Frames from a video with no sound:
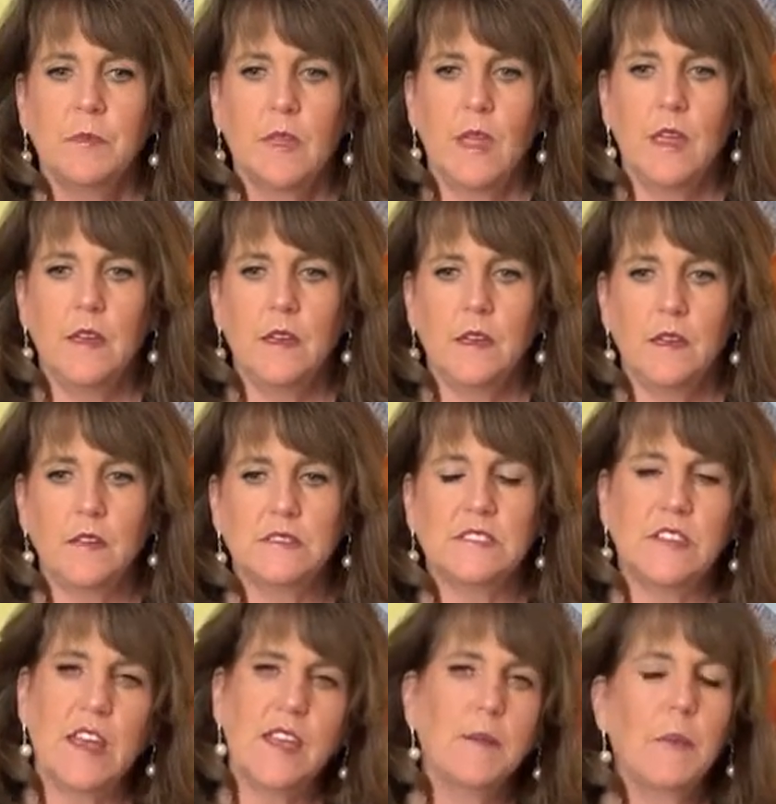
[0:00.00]
is
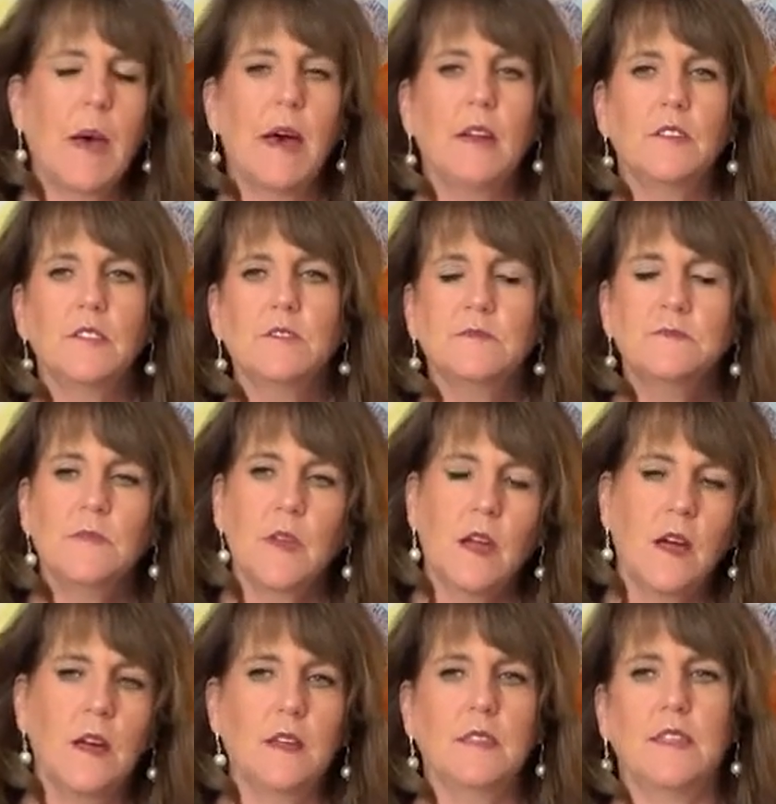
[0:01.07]
take a pattern
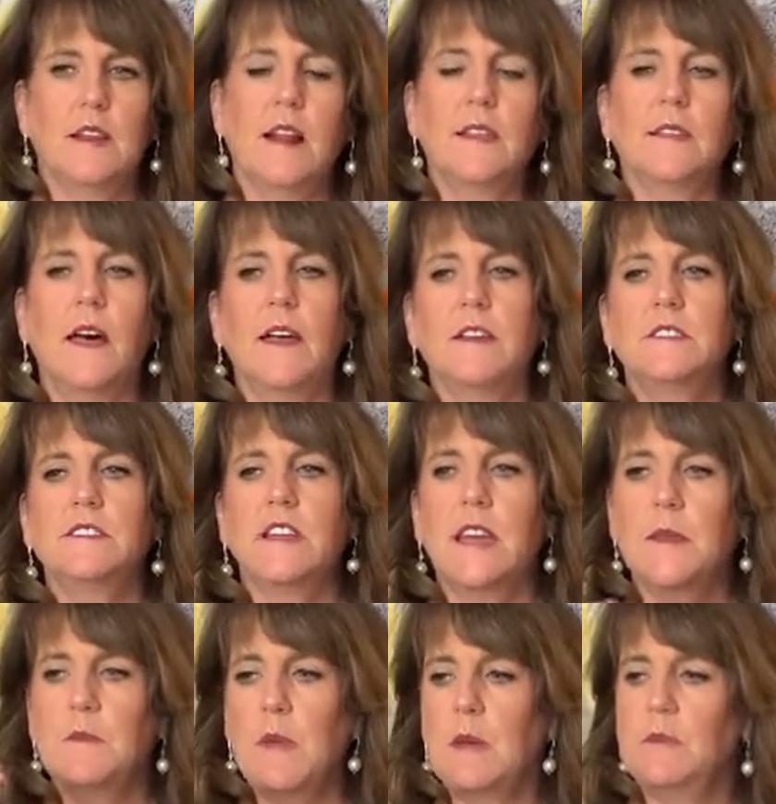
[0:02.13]
that I liked
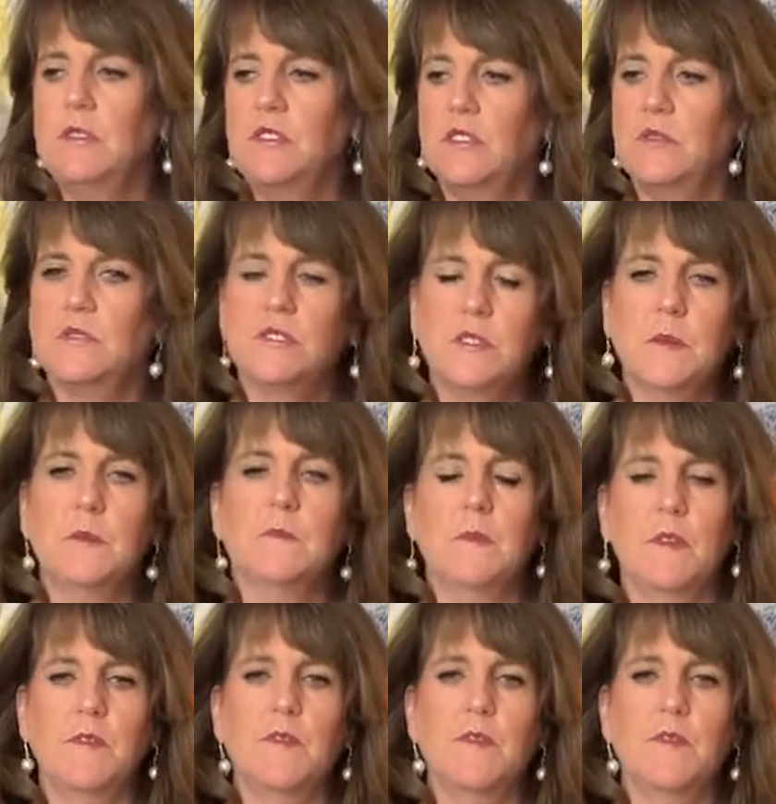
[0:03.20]
and maybe do some